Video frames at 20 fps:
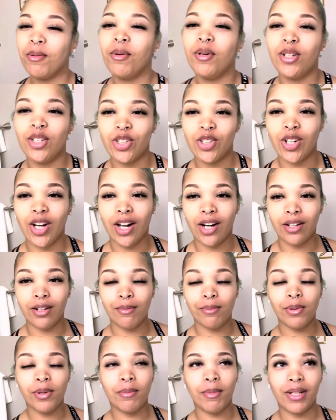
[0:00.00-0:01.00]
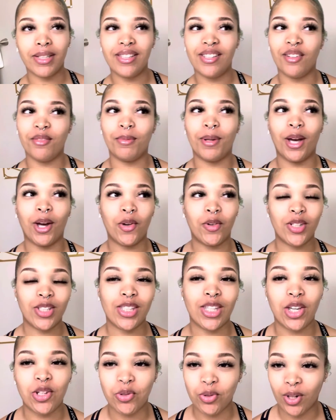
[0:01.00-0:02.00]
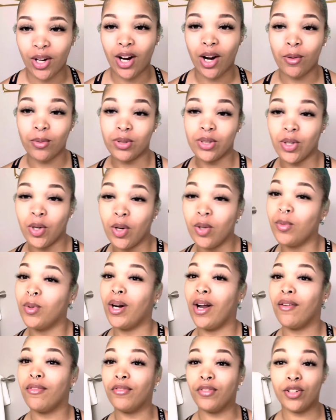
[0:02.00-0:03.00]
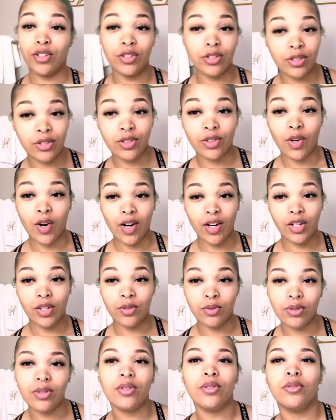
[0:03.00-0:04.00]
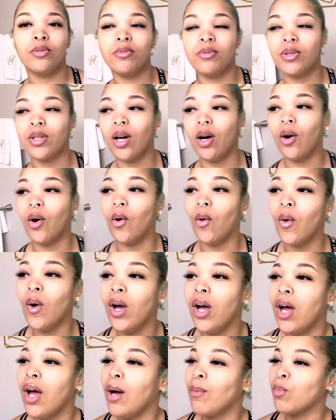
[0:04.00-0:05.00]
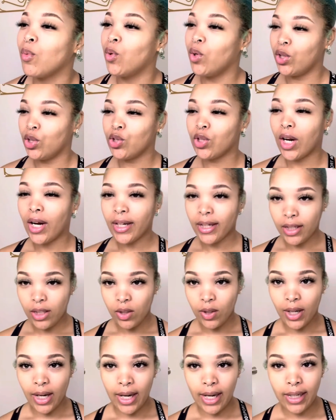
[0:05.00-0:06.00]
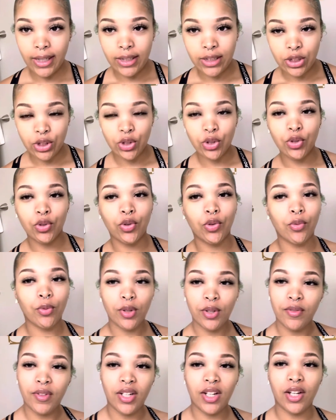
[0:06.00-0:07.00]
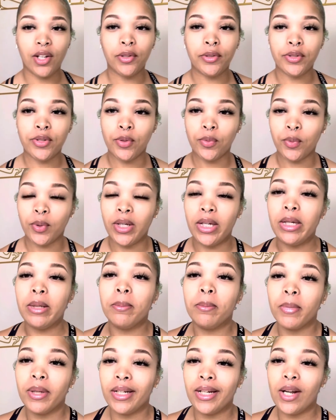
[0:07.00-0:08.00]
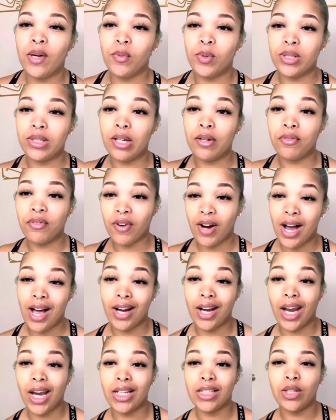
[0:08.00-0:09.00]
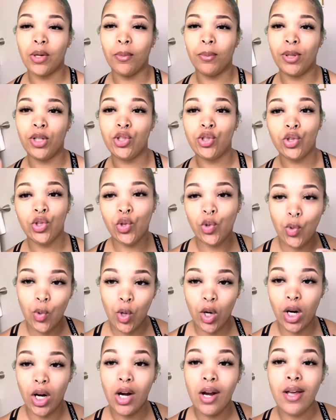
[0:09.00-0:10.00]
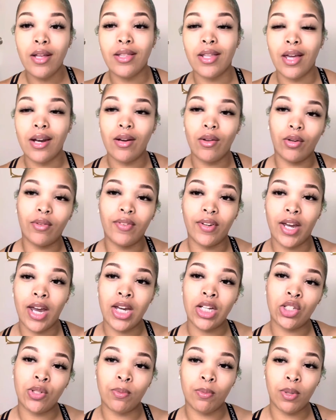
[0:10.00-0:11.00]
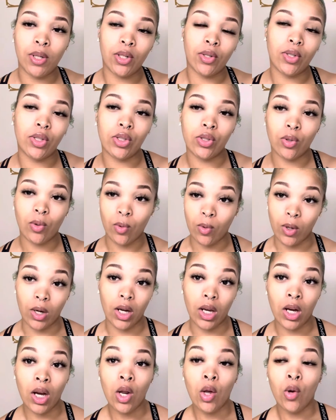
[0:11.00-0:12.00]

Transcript: am going to try to put myself back on the schedule that I was on when I first started YouTube. So going to try to give you guys three videos a week, Monday, Wednesday, Friday, so be sure that notification bell is on.